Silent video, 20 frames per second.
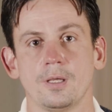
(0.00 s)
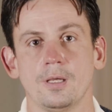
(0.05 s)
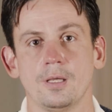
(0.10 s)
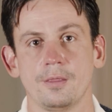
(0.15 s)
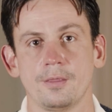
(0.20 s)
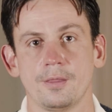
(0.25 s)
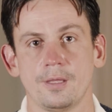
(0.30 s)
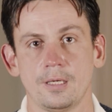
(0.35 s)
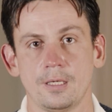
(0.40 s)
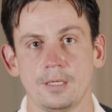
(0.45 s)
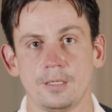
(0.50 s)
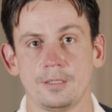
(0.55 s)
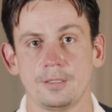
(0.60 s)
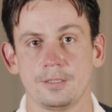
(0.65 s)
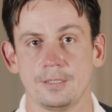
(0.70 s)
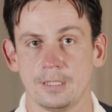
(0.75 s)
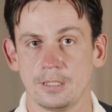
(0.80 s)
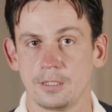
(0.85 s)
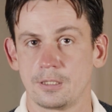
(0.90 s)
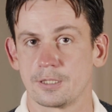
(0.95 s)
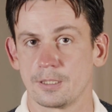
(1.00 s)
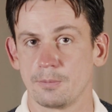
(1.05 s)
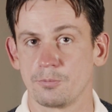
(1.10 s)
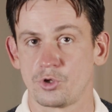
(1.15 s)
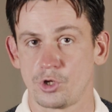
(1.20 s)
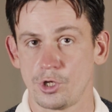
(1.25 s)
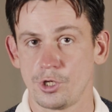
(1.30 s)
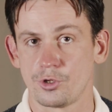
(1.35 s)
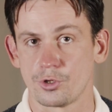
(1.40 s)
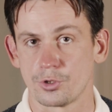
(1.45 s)
And then it did some
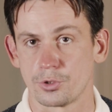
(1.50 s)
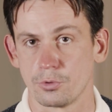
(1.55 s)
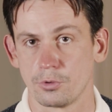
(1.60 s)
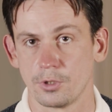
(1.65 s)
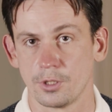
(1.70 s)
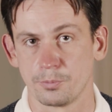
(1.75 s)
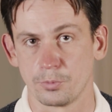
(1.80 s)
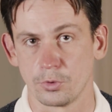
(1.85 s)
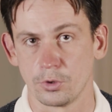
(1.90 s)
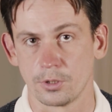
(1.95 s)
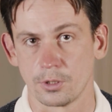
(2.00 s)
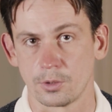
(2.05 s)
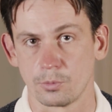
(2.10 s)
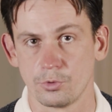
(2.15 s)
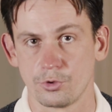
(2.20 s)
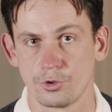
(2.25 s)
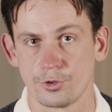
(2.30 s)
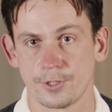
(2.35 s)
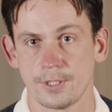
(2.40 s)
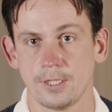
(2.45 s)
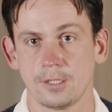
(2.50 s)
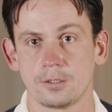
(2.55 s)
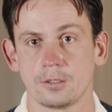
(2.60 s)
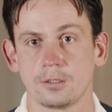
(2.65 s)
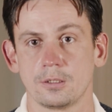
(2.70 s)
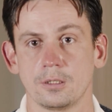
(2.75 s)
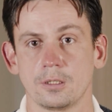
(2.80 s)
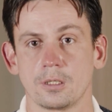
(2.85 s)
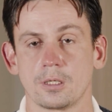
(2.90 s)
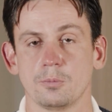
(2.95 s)
changes to that product, which
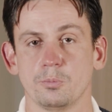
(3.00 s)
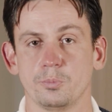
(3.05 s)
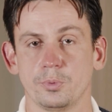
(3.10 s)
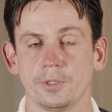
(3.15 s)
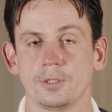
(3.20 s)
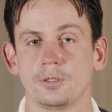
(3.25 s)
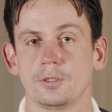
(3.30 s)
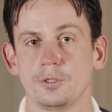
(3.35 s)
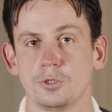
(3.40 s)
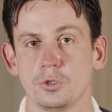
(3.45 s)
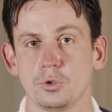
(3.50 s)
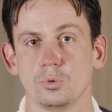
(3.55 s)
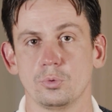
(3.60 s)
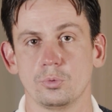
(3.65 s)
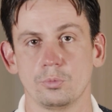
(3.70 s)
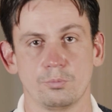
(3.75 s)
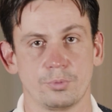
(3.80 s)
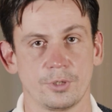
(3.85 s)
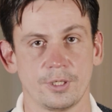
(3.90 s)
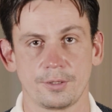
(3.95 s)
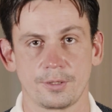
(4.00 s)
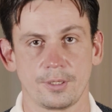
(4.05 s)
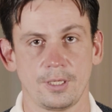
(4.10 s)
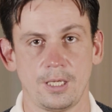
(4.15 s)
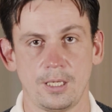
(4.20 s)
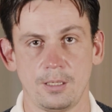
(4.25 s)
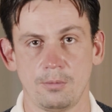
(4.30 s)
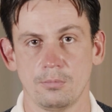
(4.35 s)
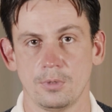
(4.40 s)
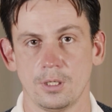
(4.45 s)
resulted in a completely new brand
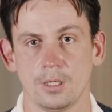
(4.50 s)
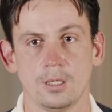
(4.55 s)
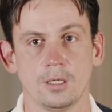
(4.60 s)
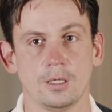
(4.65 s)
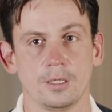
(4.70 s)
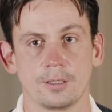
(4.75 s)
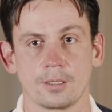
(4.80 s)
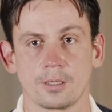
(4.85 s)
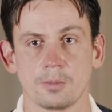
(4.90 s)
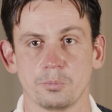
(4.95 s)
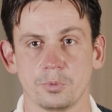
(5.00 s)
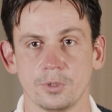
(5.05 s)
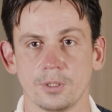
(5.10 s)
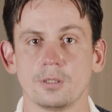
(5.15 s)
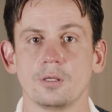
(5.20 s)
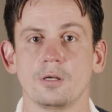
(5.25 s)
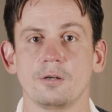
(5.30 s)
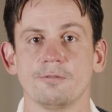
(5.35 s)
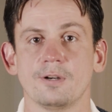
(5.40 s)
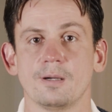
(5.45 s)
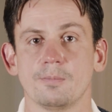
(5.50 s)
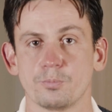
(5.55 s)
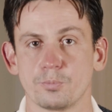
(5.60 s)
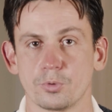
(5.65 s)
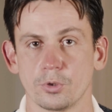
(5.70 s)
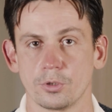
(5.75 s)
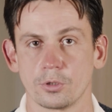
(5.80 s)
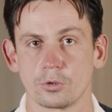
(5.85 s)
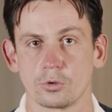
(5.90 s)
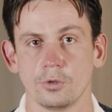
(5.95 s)
name and a completely revamped
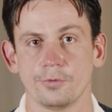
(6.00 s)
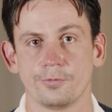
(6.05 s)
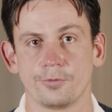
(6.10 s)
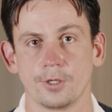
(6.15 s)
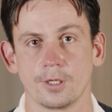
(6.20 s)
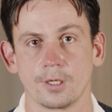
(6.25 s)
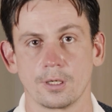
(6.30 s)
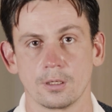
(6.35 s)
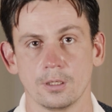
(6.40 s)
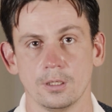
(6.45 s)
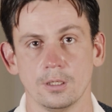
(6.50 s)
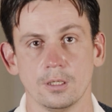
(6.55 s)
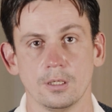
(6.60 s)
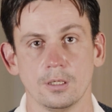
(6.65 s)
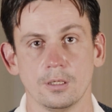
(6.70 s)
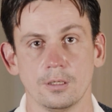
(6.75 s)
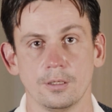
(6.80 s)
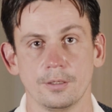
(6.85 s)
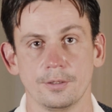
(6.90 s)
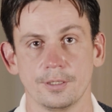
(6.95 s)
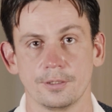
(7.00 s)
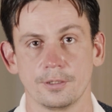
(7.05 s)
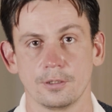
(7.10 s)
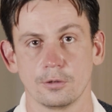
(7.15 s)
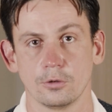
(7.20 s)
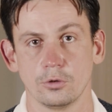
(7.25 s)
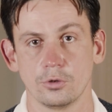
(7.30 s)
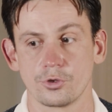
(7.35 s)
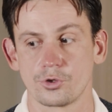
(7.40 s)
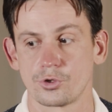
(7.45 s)
product offering that
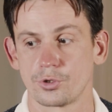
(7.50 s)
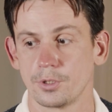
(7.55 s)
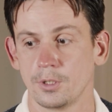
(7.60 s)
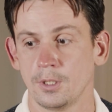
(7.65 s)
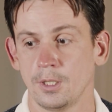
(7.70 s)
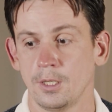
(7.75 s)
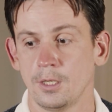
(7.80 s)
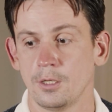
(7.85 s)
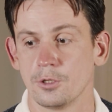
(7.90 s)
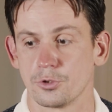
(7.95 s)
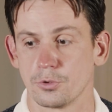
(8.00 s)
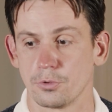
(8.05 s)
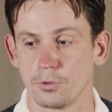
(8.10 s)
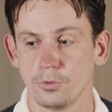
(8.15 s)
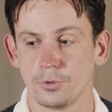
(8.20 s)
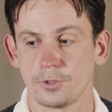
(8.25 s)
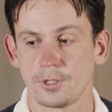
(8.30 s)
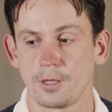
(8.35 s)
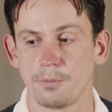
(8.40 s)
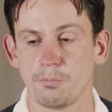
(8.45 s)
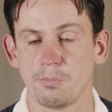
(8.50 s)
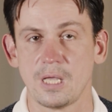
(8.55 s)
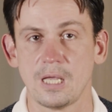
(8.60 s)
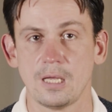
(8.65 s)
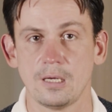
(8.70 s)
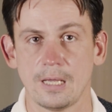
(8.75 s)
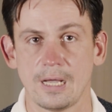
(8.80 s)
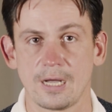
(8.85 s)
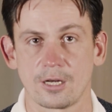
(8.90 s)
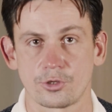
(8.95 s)
it launched. So those are the
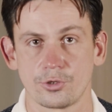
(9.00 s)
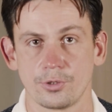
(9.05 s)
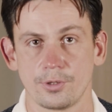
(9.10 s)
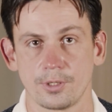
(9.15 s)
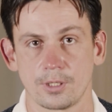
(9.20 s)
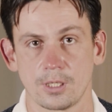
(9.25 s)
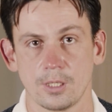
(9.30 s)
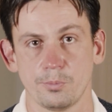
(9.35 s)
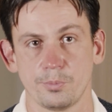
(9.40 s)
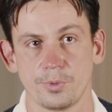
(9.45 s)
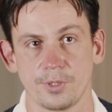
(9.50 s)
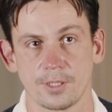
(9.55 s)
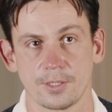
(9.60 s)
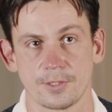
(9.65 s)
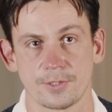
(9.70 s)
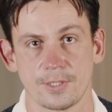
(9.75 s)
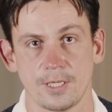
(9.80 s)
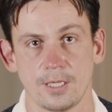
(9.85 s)
main action the company has